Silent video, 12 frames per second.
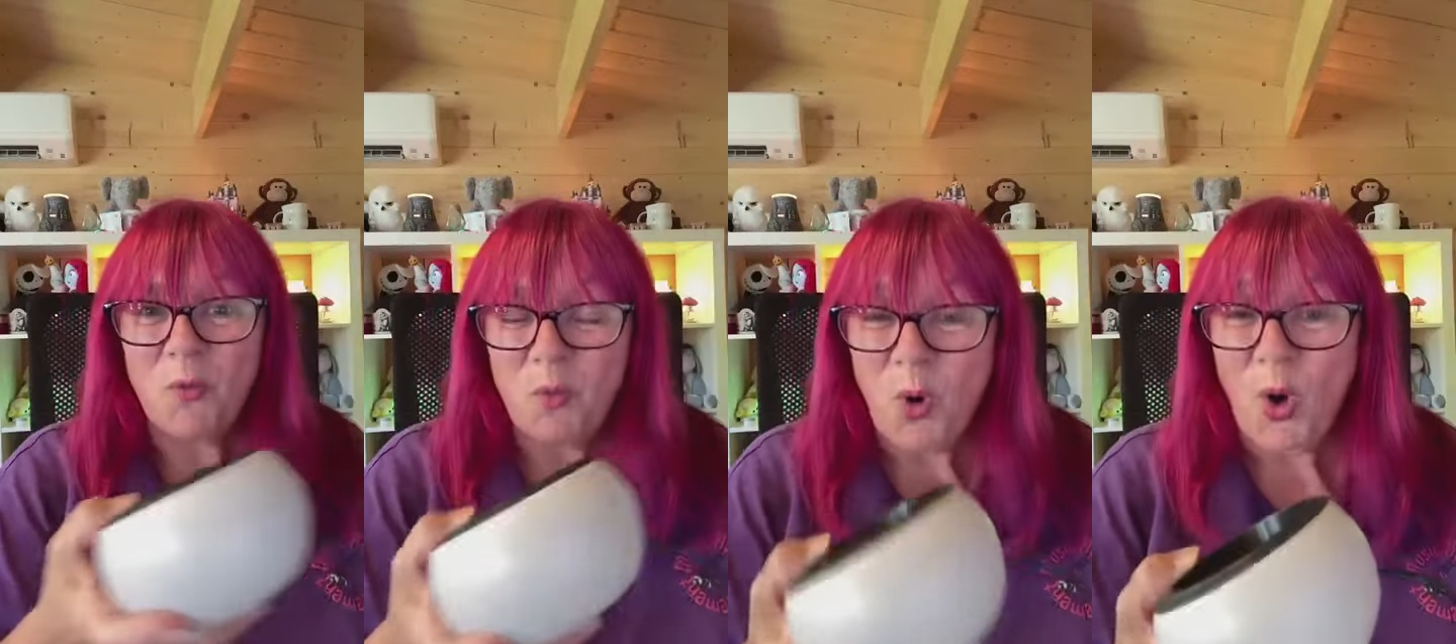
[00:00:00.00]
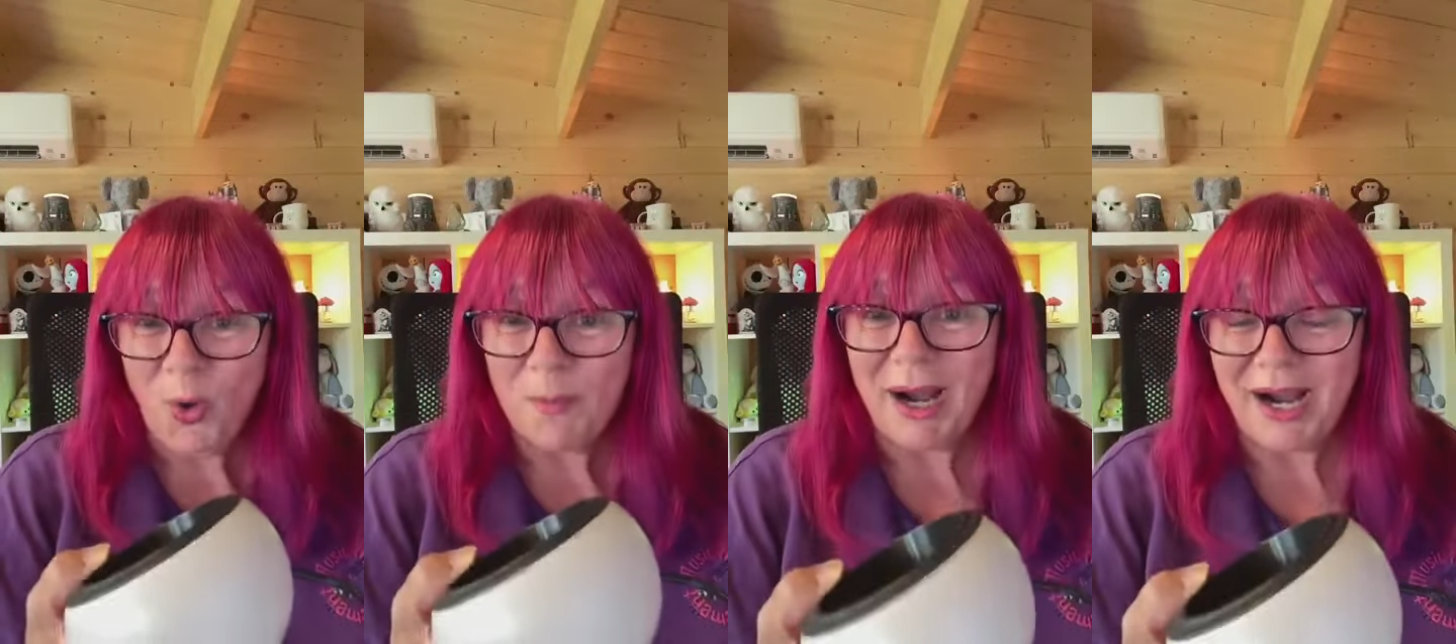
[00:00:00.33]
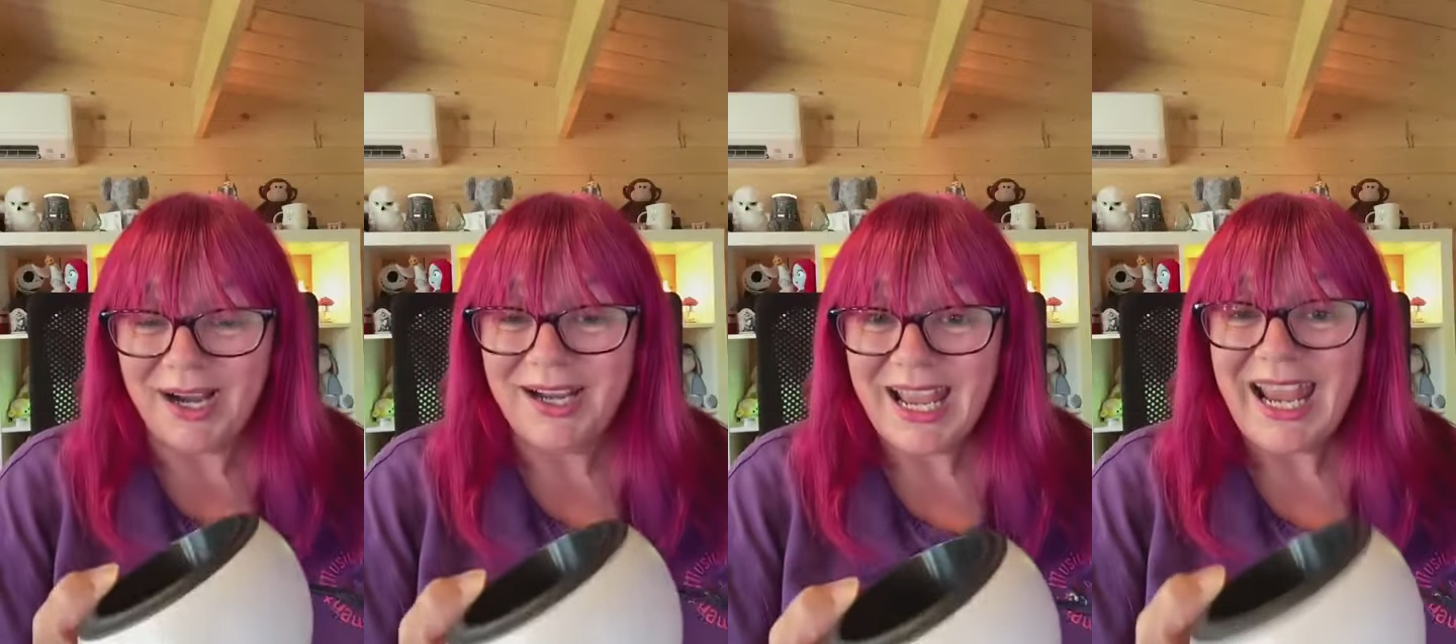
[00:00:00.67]

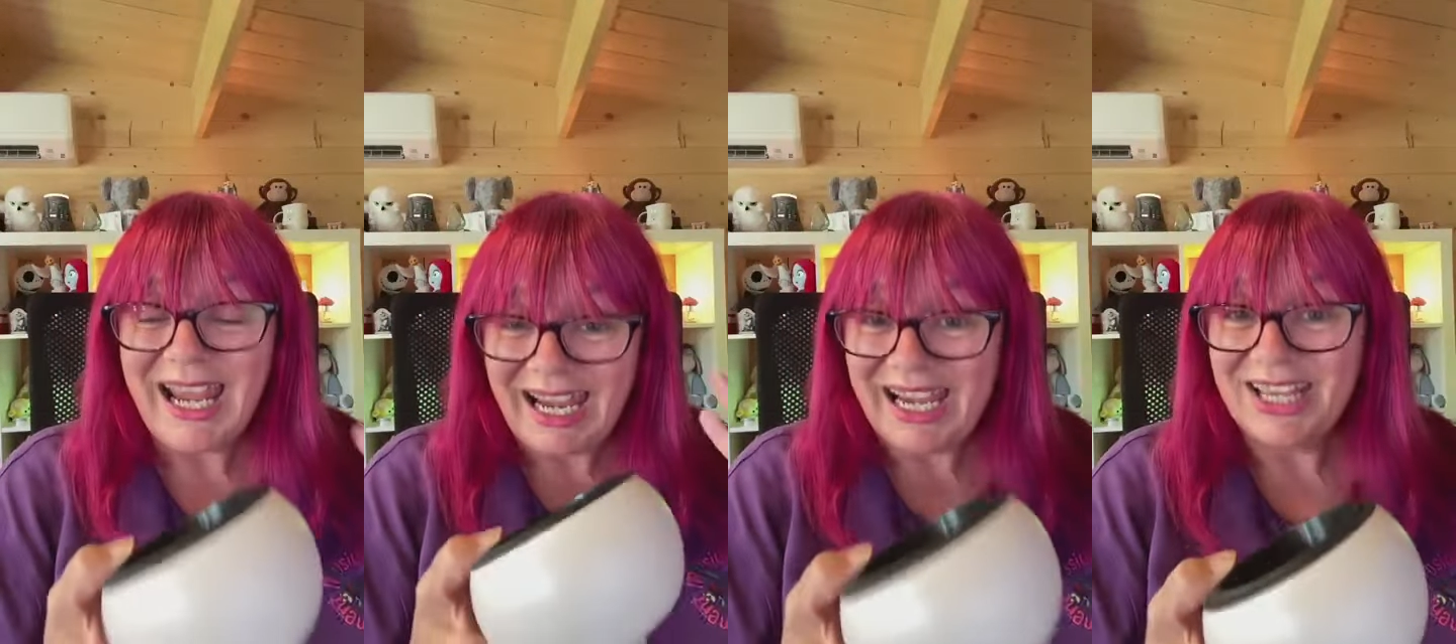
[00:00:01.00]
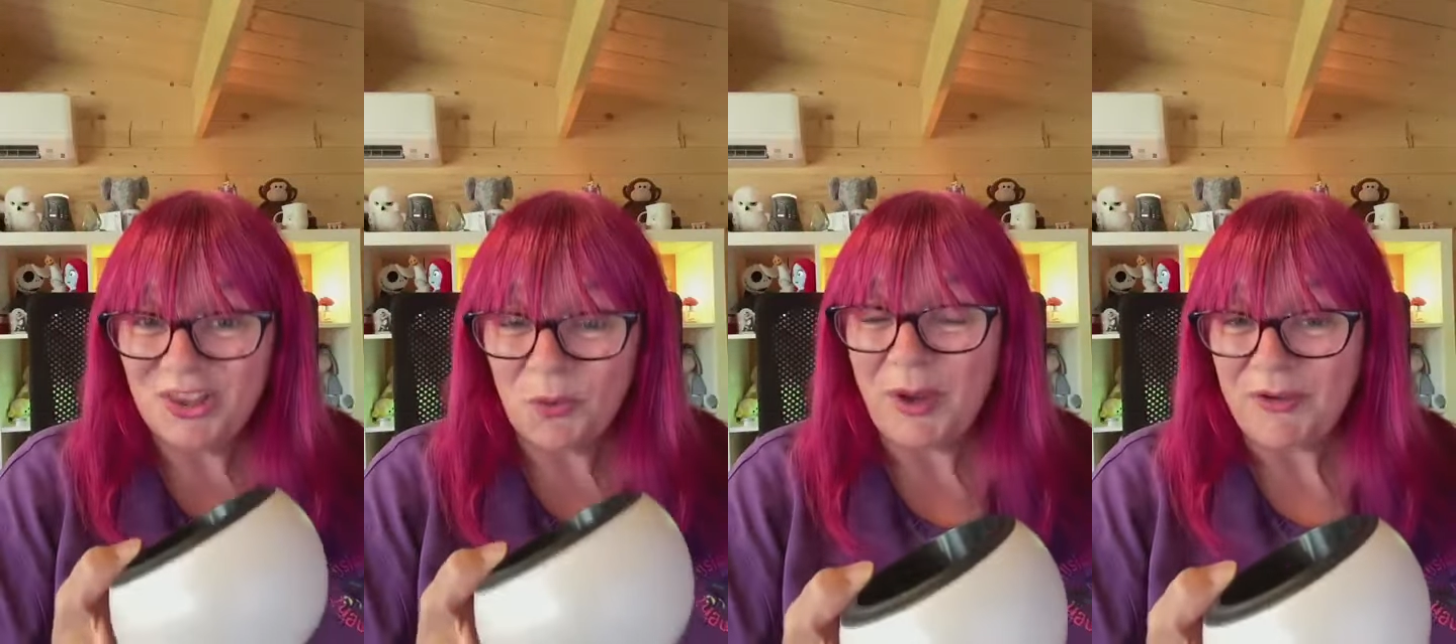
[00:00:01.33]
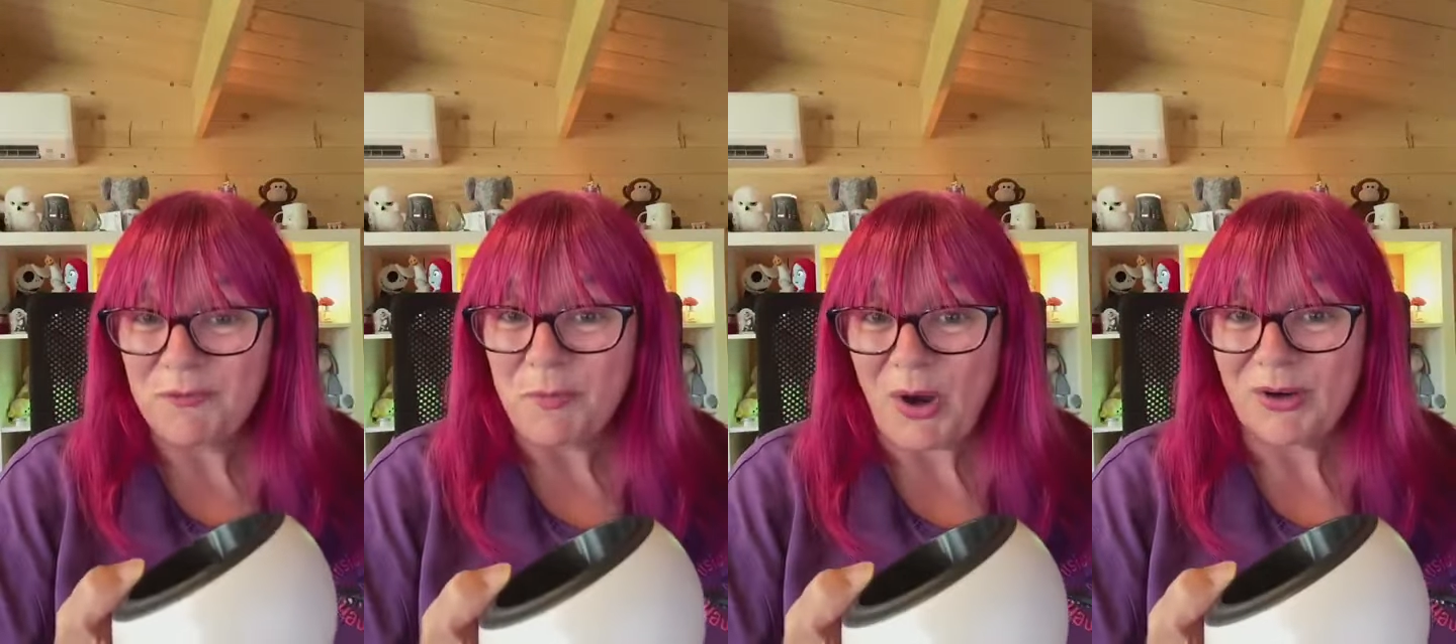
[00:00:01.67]
warmer in the
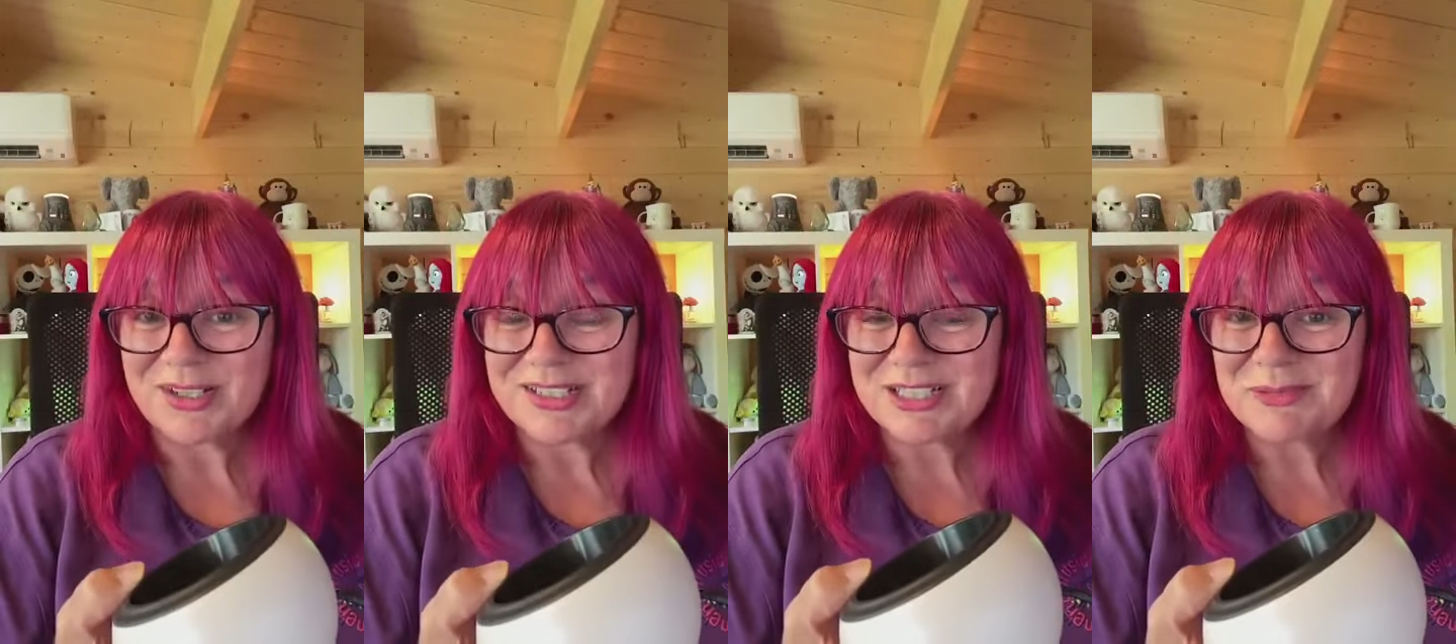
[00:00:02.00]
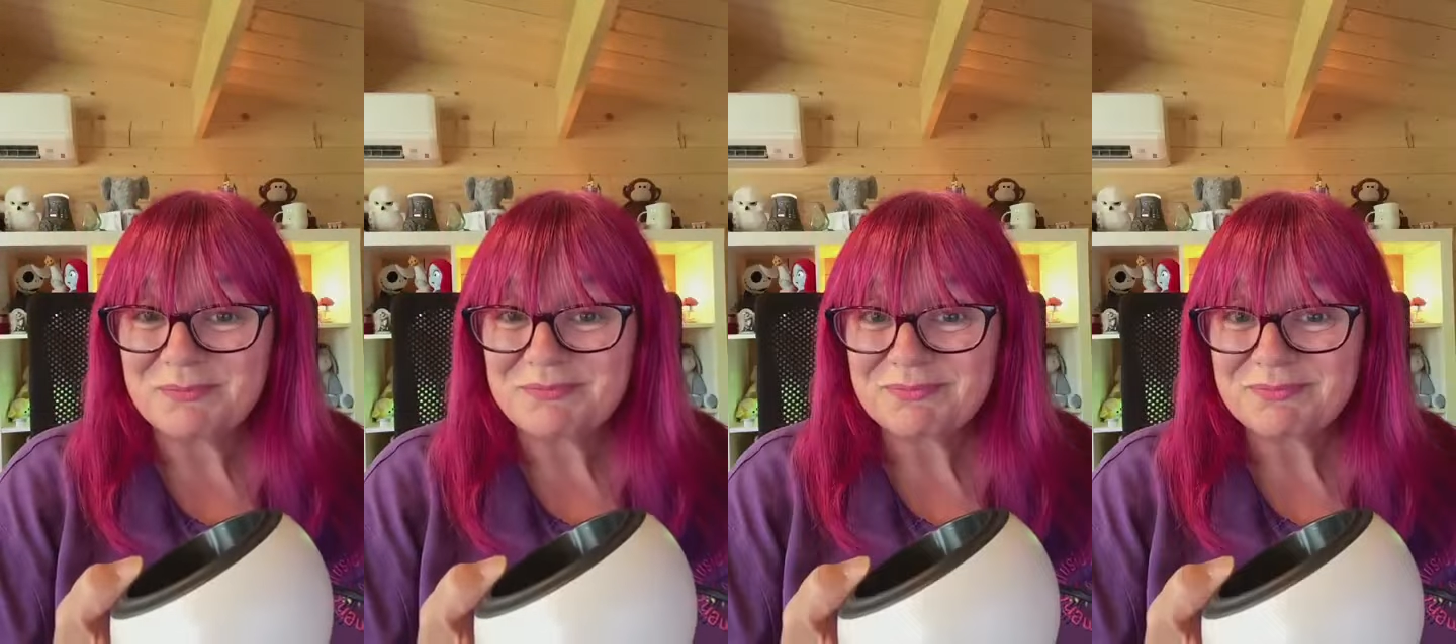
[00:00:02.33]
Whiff box.